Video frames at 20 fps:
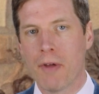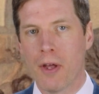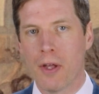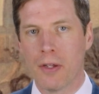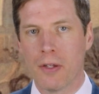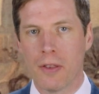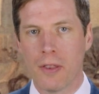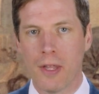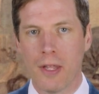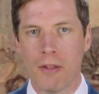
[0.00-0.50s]

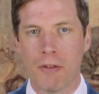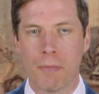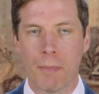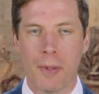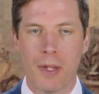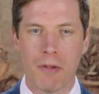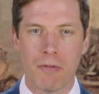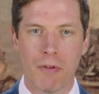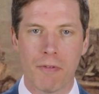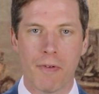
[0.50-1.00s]
heard these
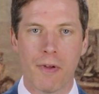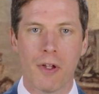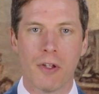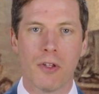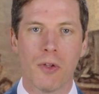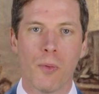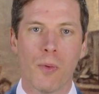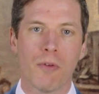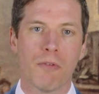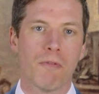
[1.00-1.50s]
be referred
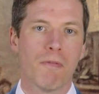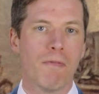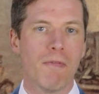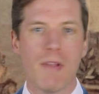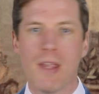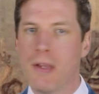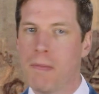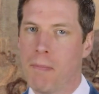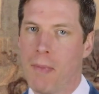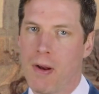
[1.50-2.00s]
to as
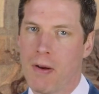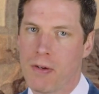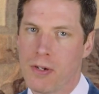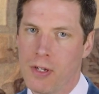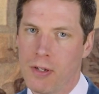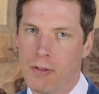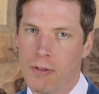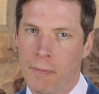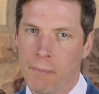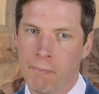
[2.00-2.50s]
fleet
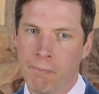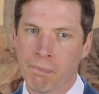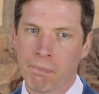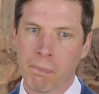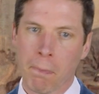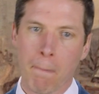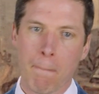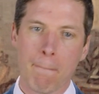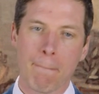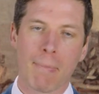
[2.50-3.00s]
marriages.
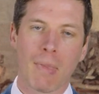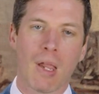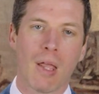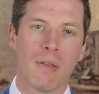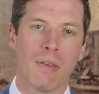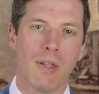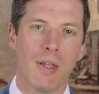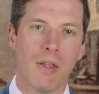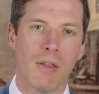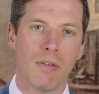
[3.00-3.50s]

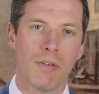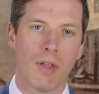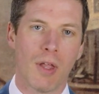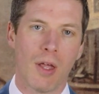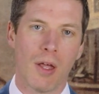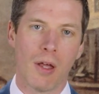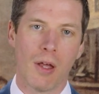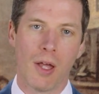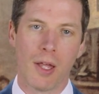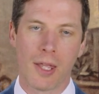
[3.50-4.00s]
These,
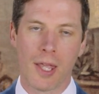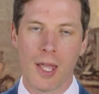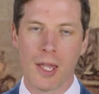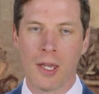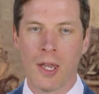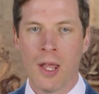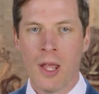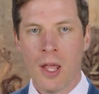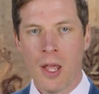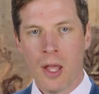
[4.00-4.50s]

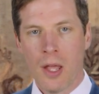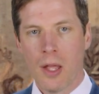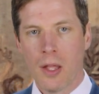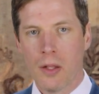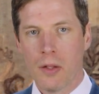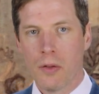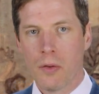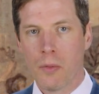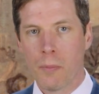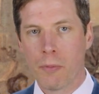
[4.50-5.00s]
again,
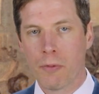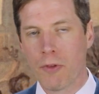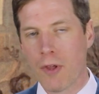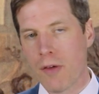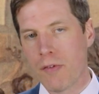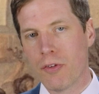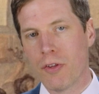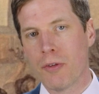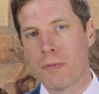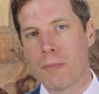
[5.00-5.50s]

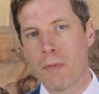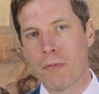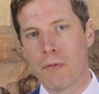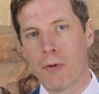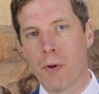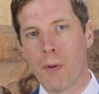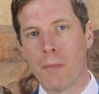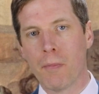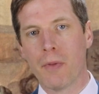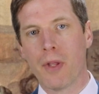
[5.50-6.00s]
services
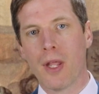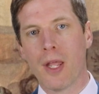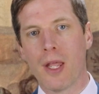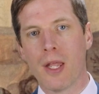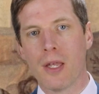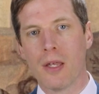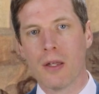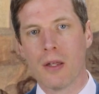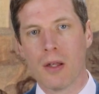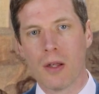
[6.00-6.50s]
performed
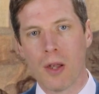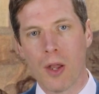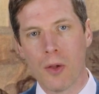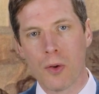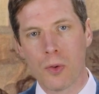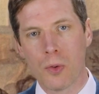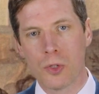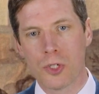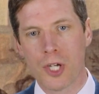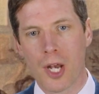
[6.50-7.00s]
in
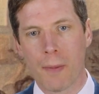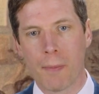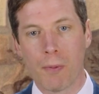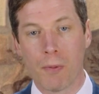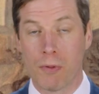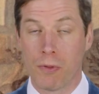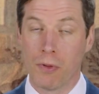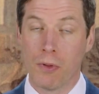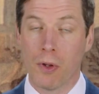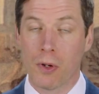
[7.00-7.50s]
local
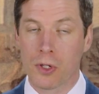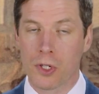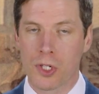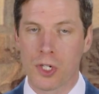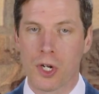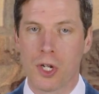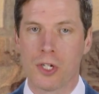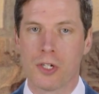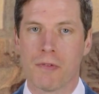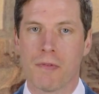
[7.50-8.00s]
chapels, not
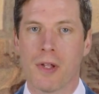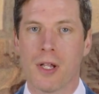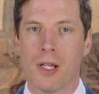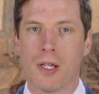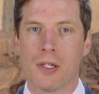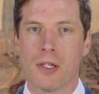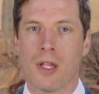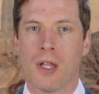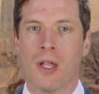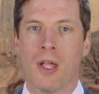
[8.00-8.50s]
Church of
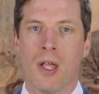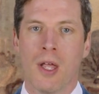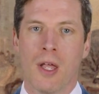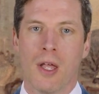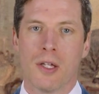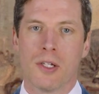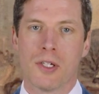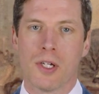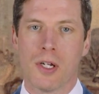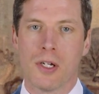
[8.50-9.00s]
England
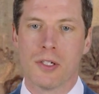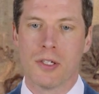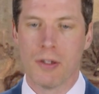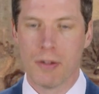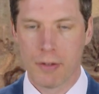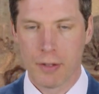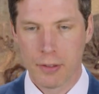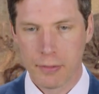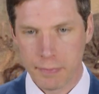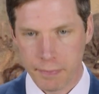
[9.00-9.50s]

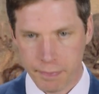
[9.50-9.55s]
churches.